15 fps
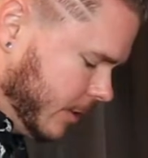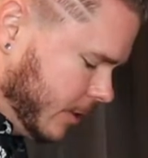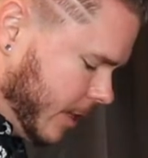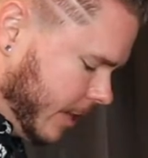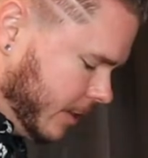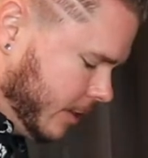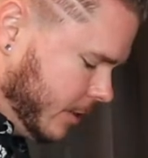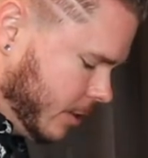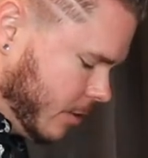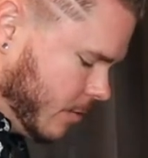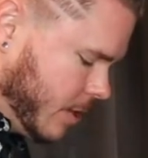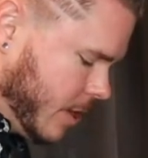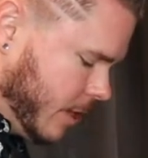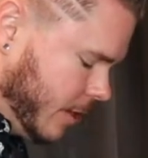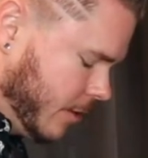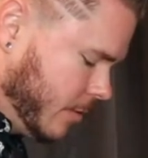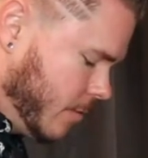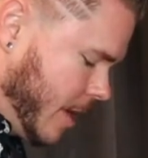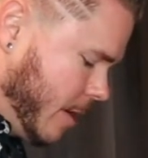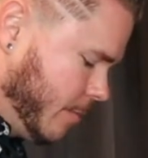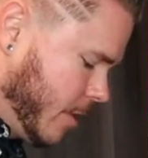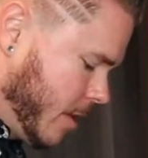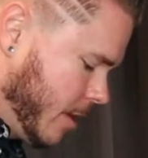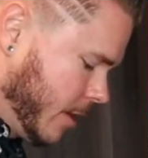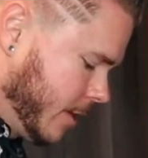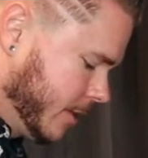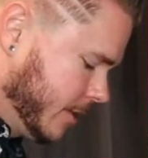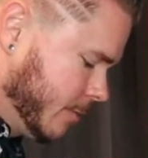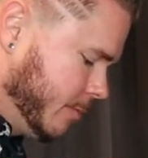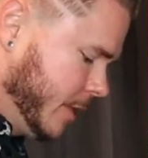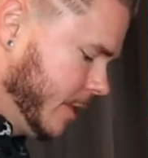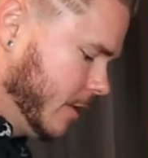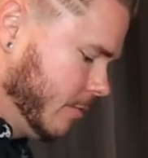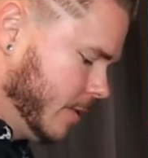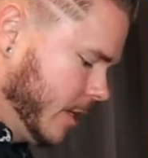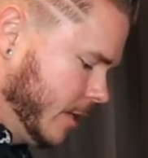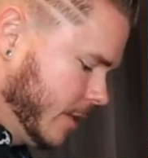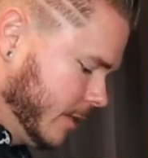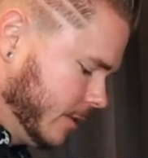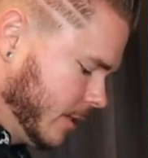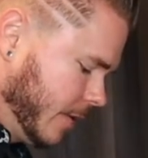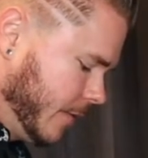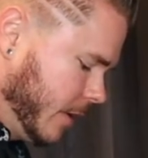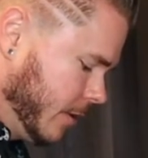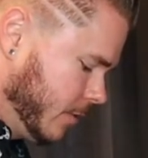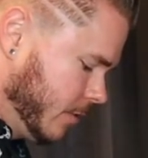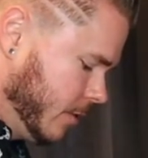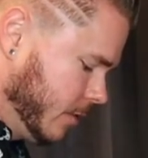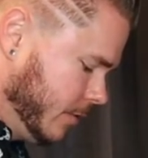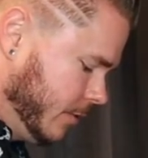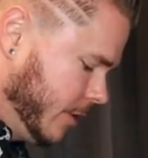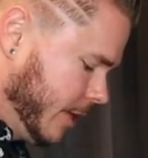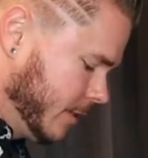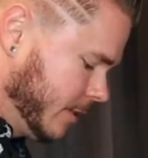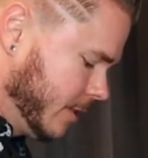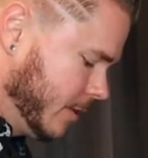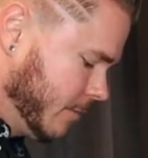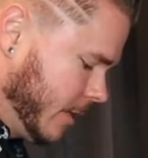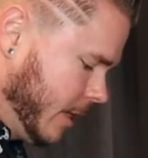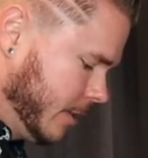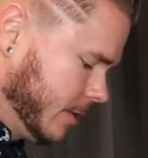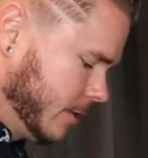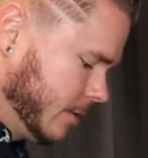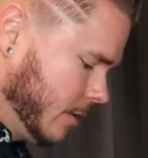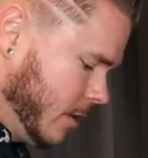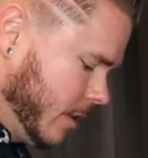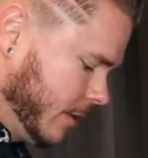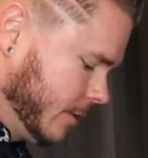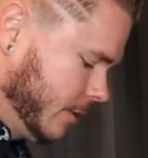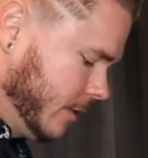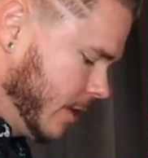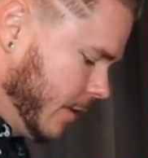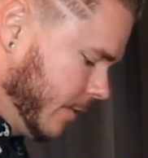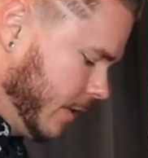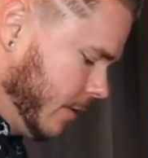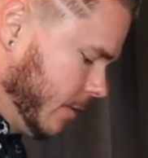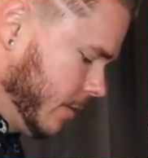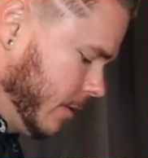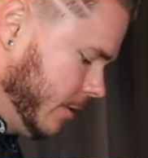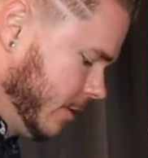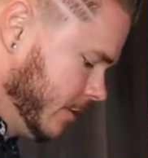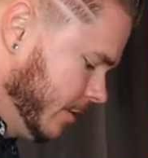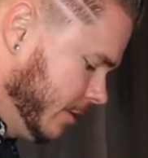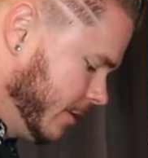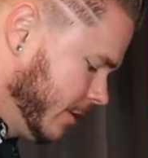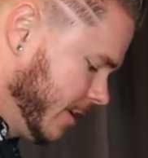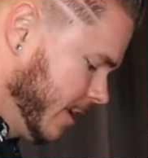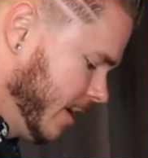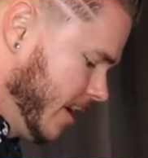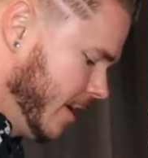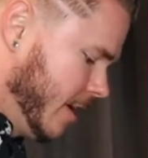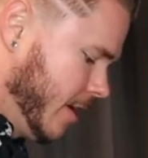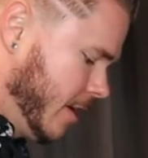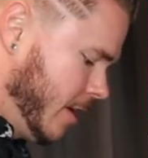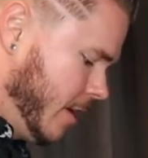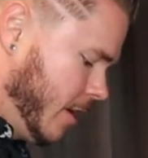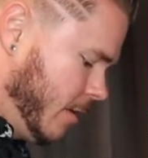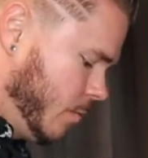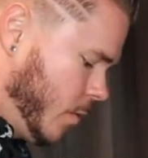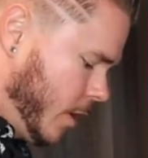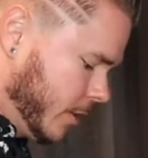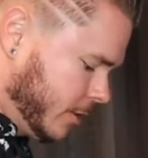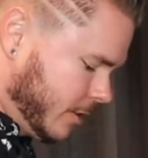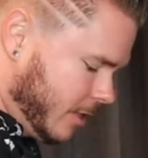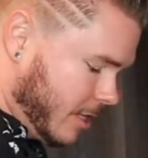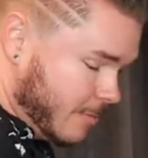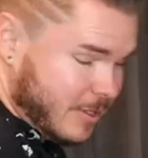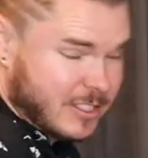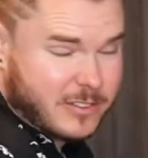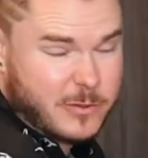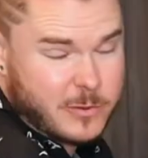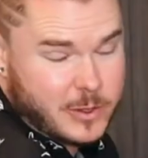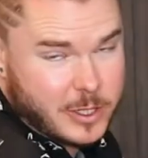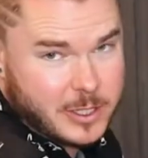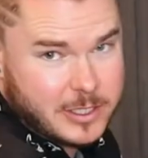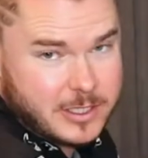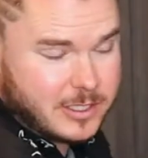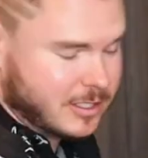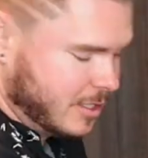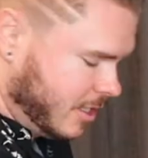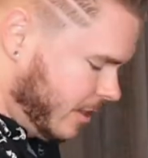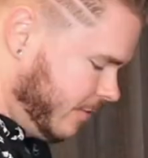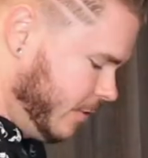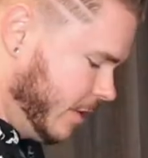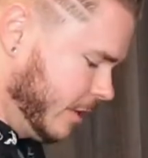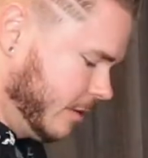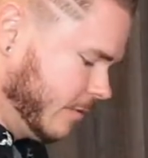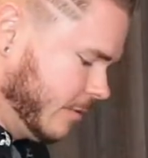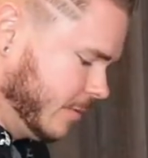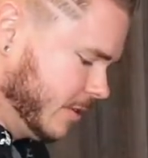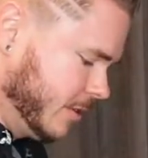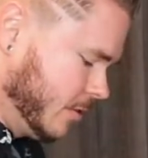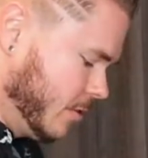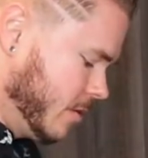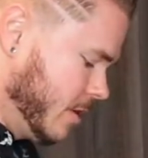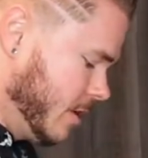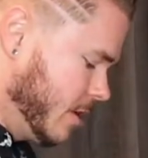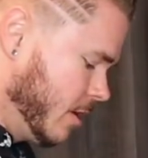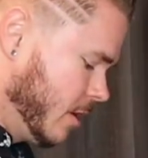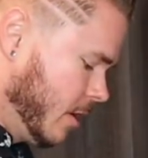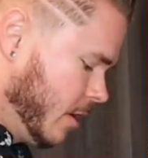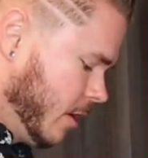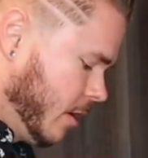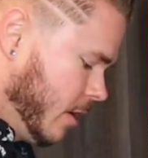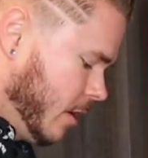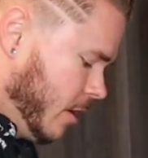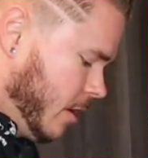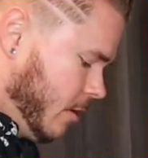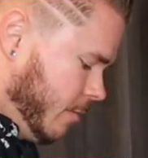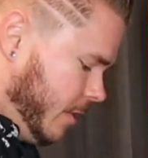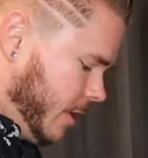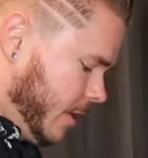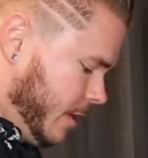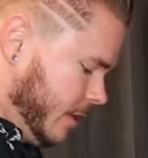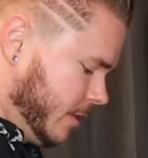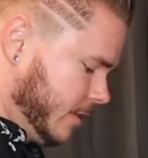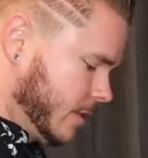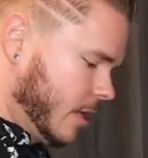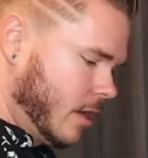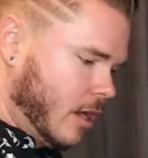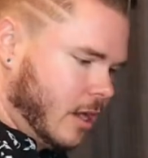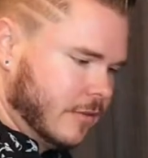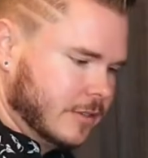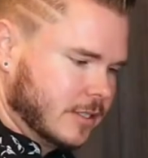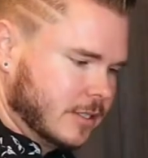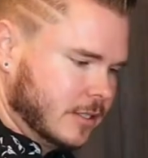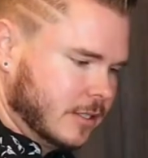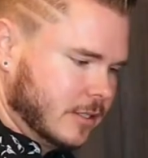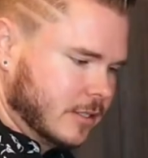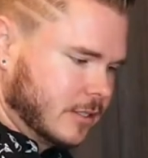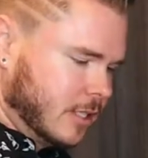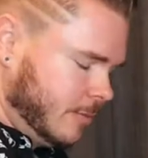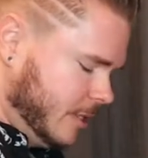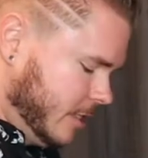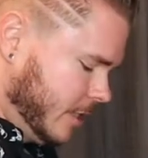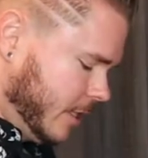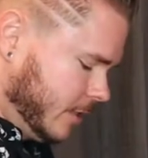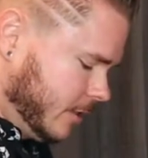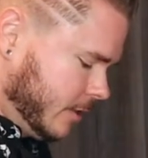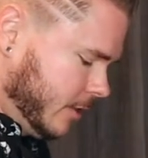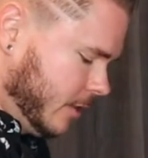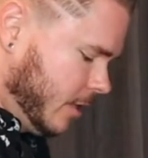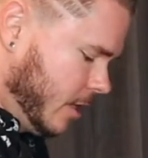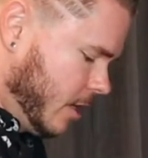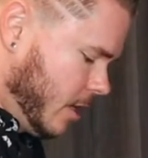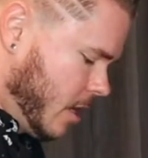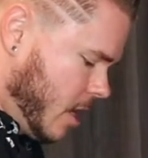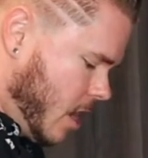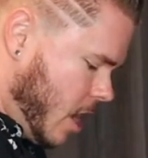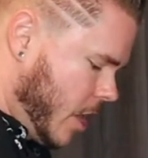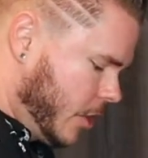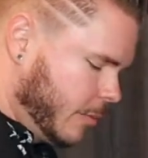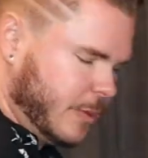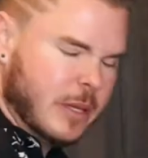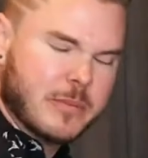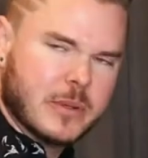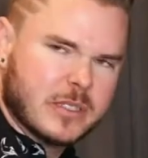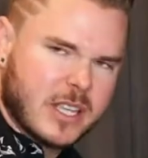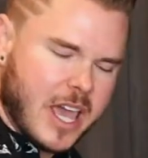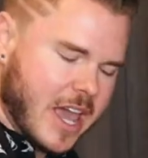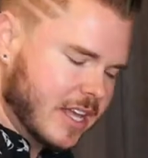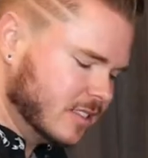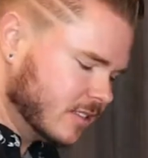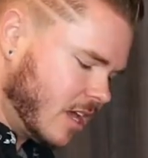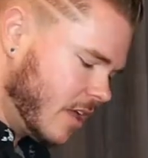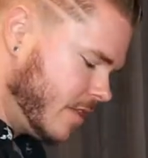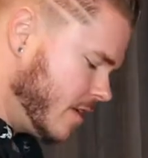lightly. You don't want any of the white part because it's bitter, but it's not the end of the world if you get some. It's honestly not the end of the world. Wash the lemons first if you get them from the store, because obviously there's going to be dust and other people's hands on